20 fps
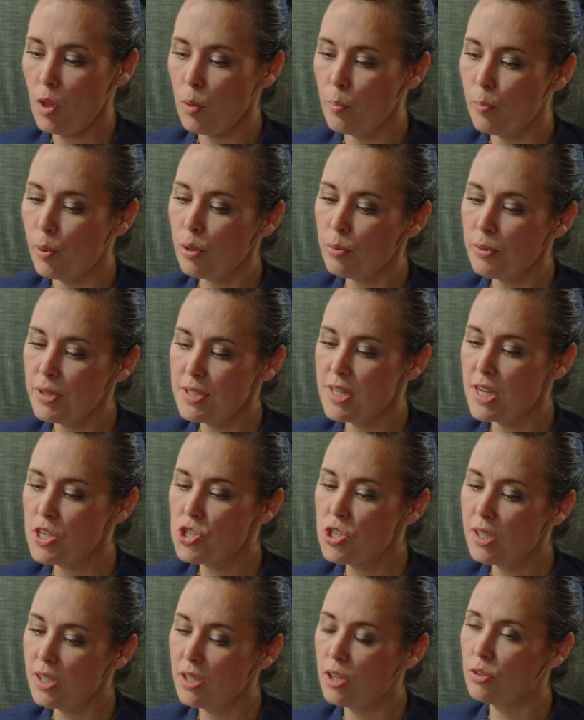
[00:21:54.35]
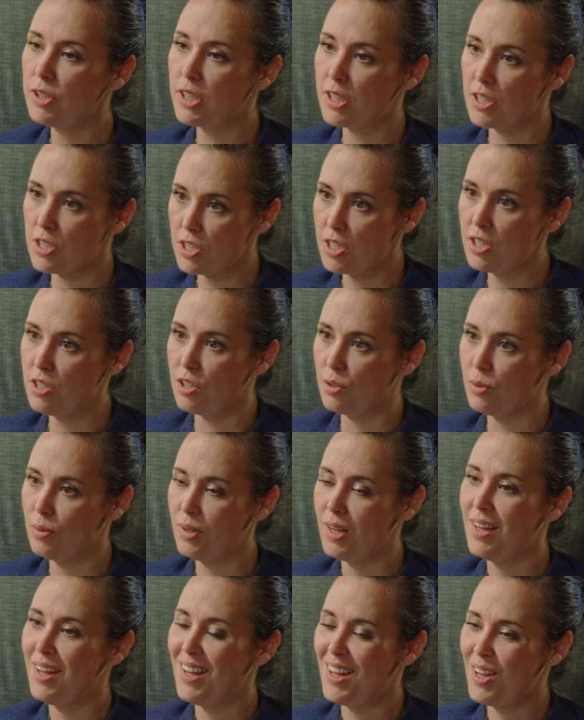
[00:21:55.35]
Polarization can only continue
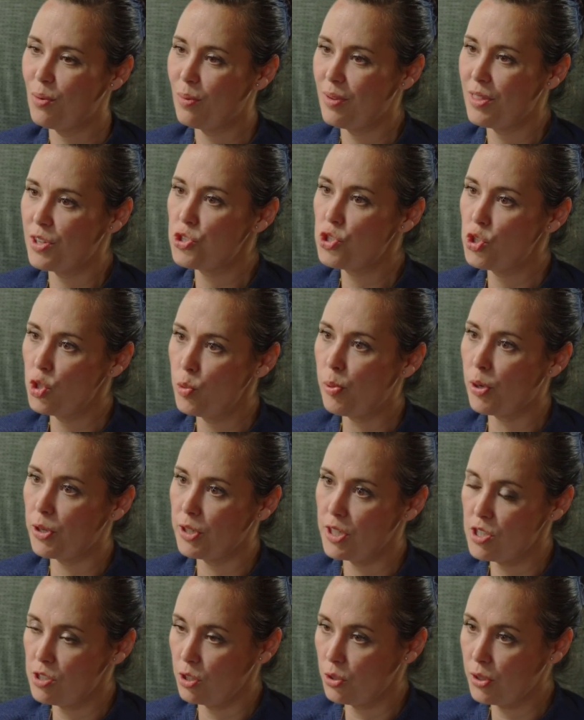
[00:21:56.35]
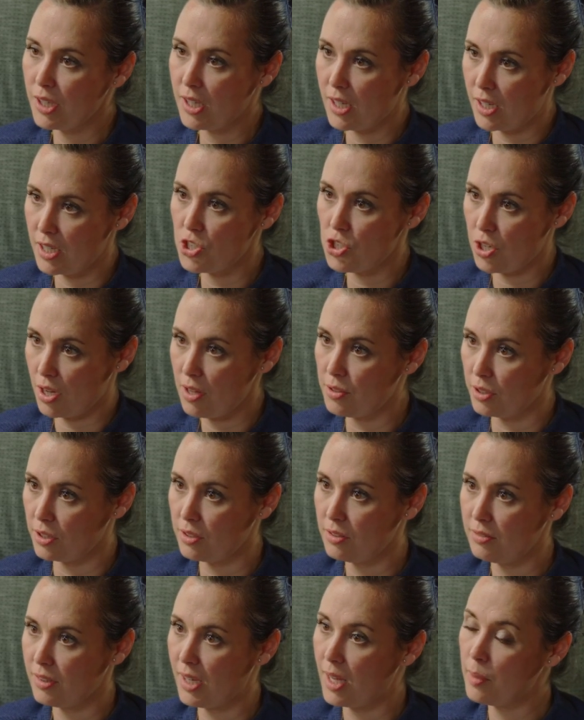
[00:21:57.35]
when there's two parties looking at each
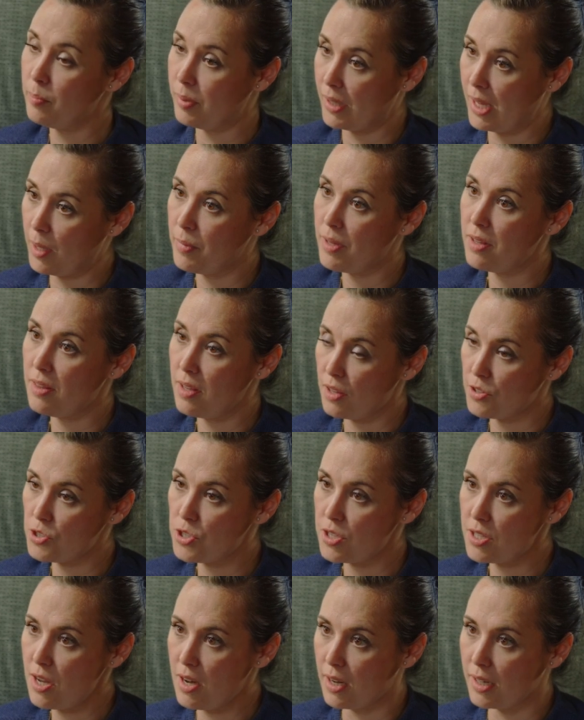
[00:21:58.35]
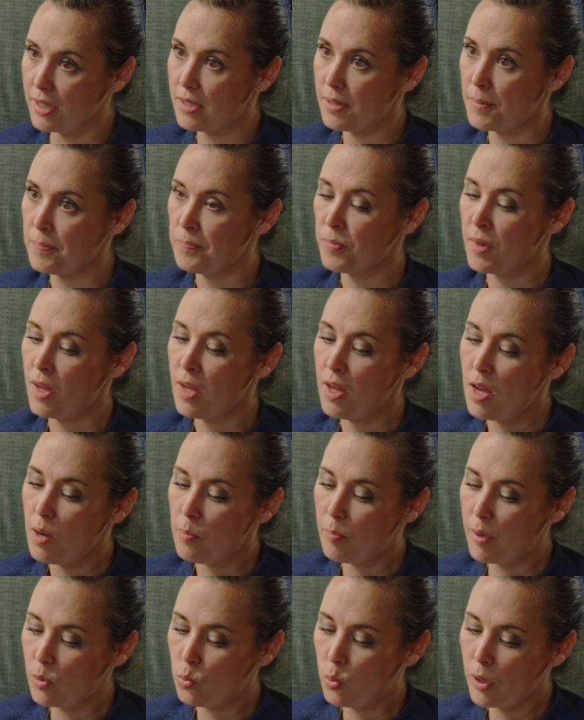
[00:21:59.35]
other and blaming the other side.
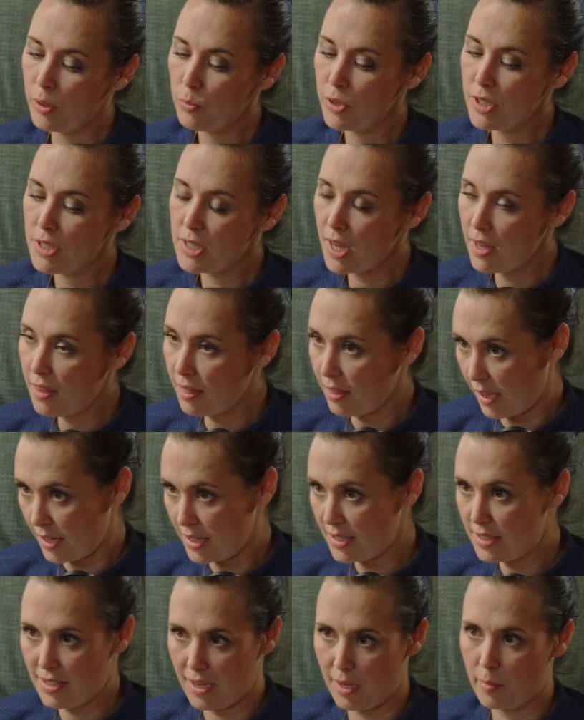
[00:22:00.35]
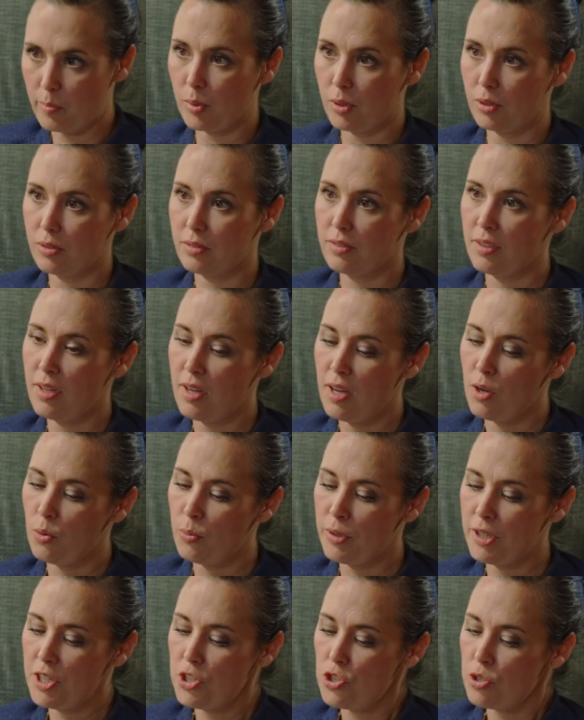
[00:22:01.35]
But when we take that example,
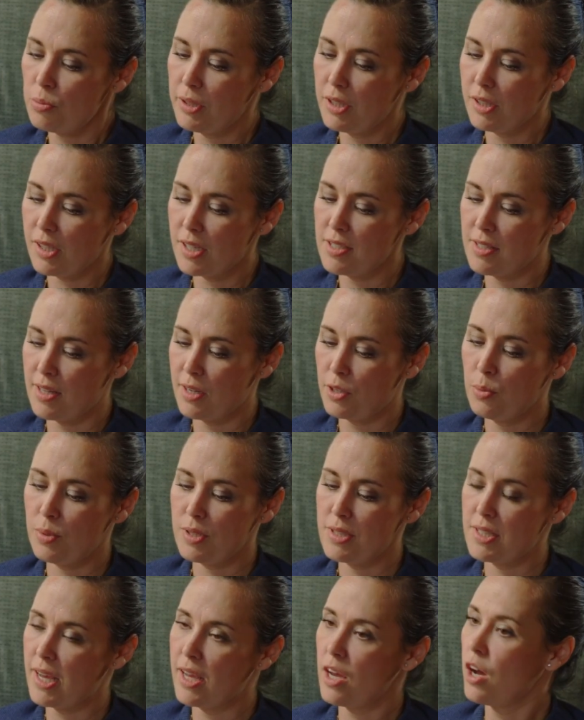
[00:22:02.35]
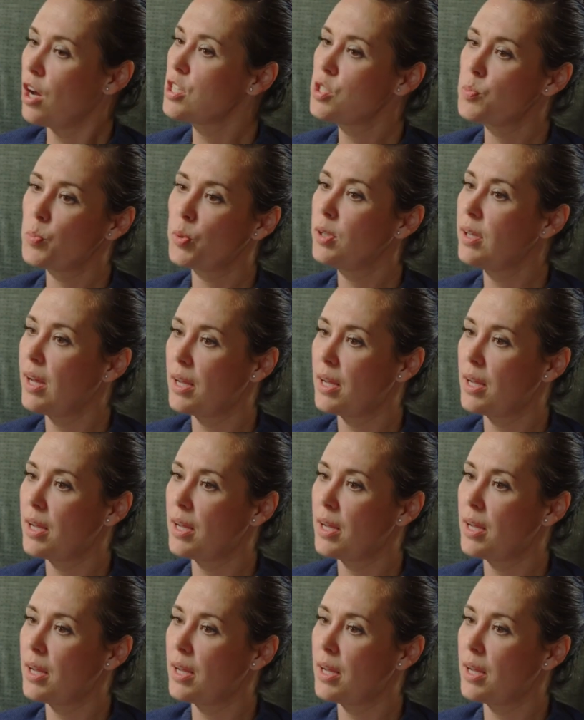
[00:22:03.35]
we need to realize there was a hospital